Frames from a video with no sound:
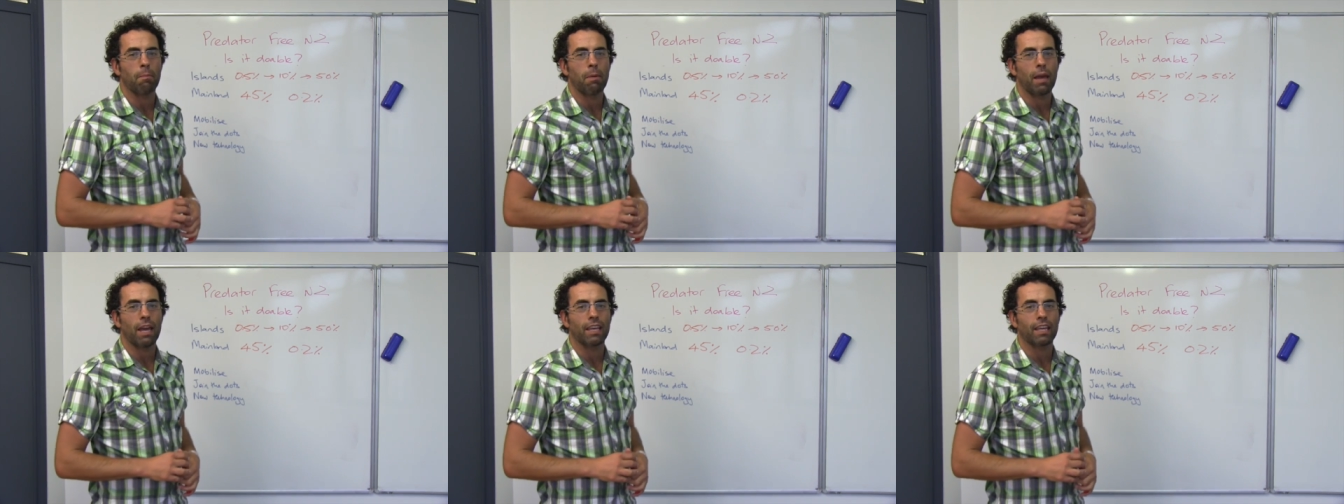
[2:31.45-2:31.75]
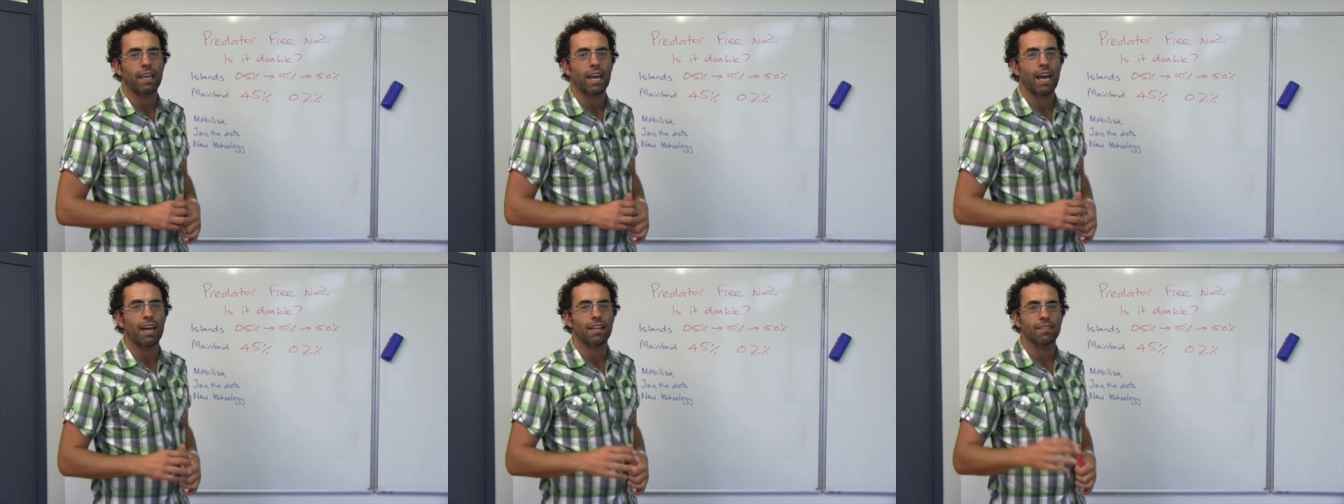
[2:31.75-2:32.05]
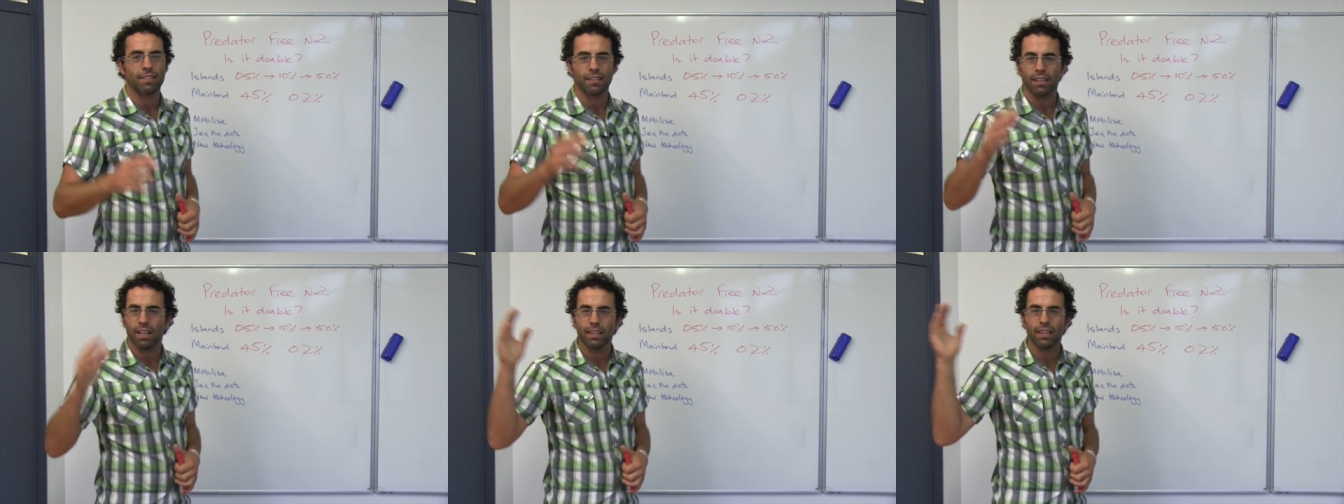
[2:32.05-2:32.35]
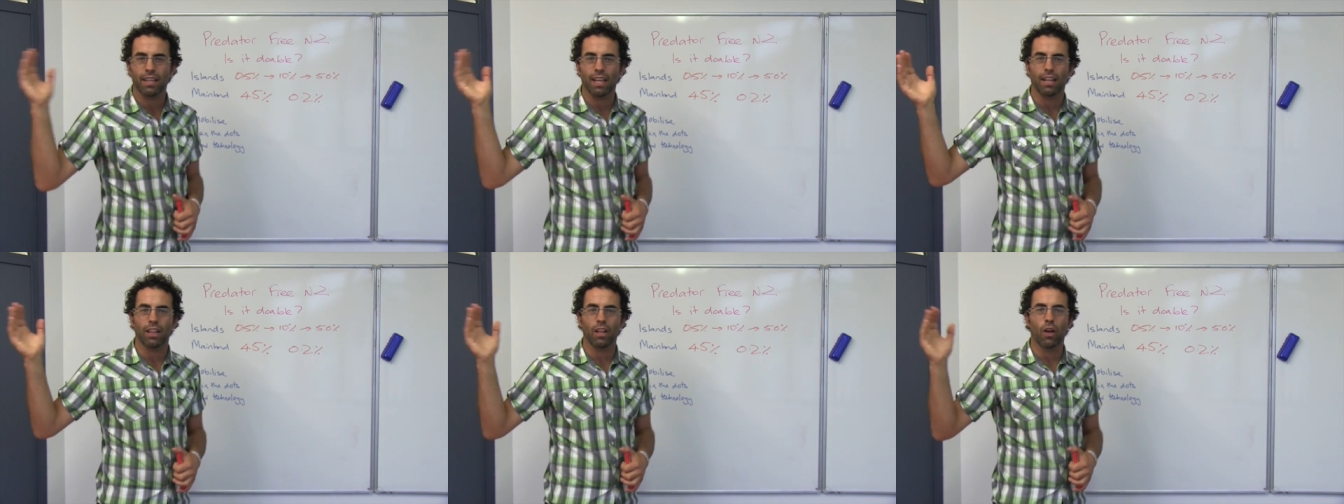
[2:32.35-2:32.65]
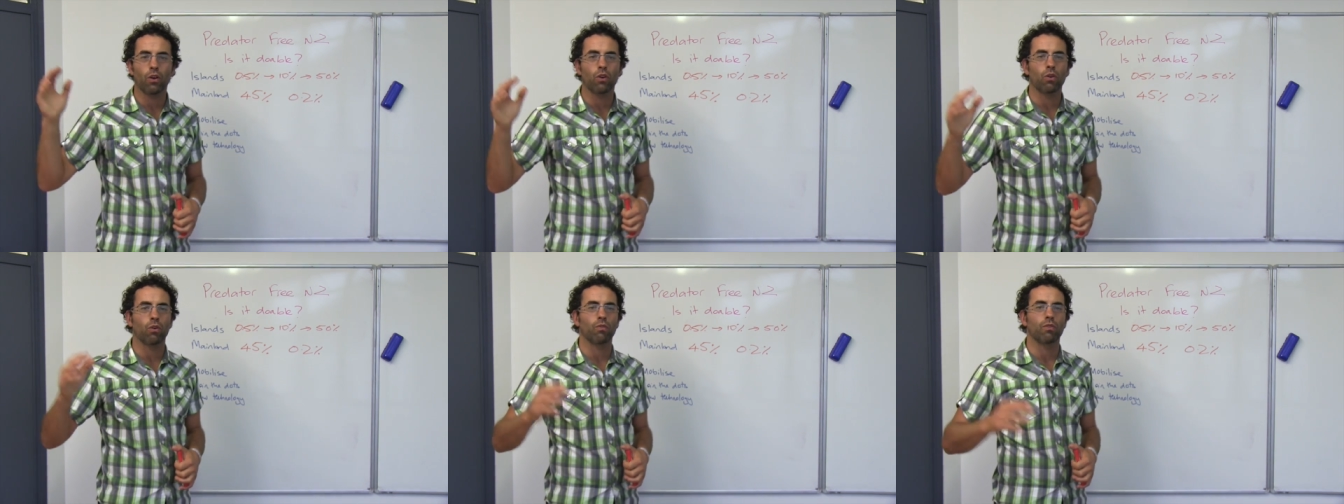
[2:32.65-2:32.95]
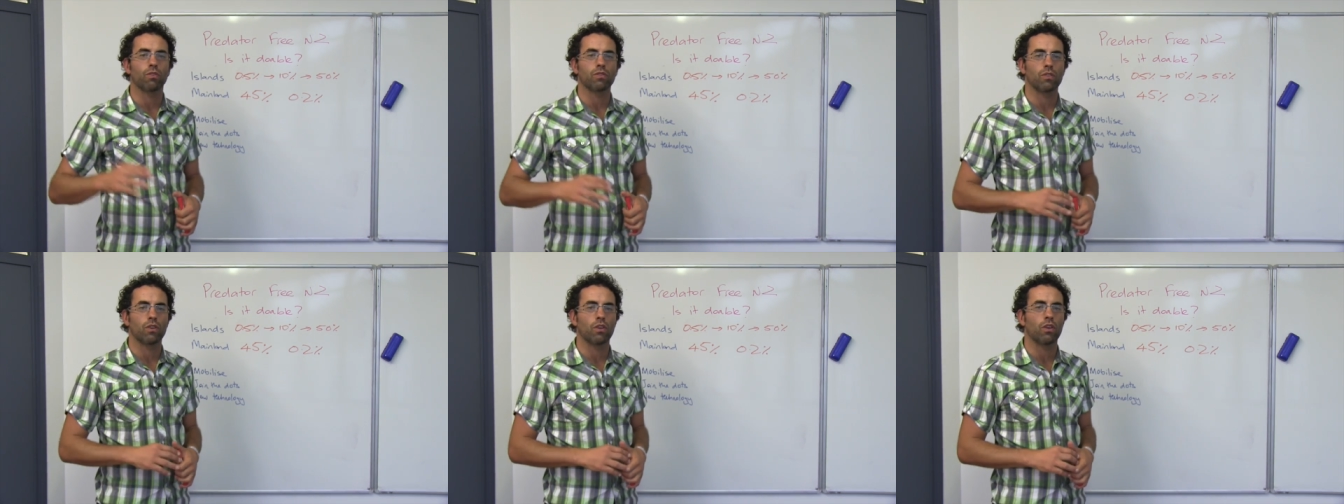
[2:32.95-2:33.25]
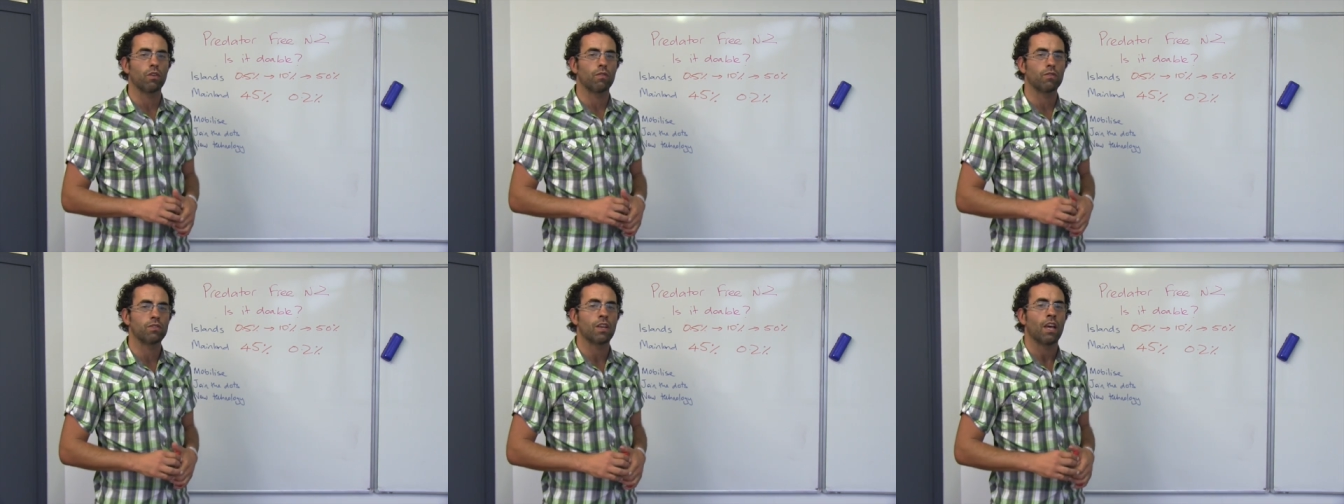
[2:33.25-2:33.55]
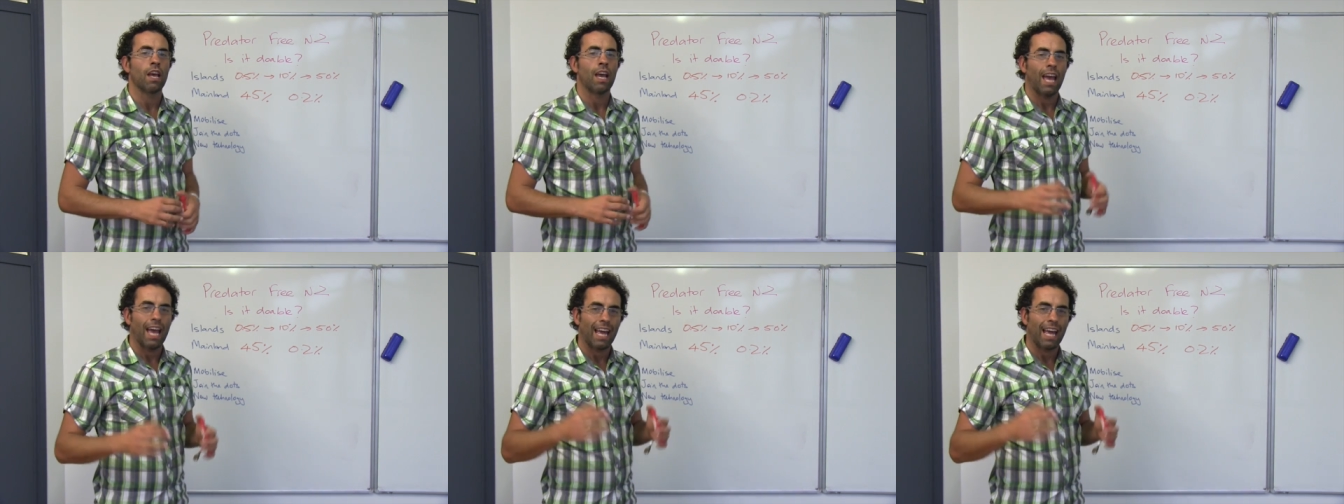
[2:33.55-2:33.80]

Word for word: backyards and in their local reserves,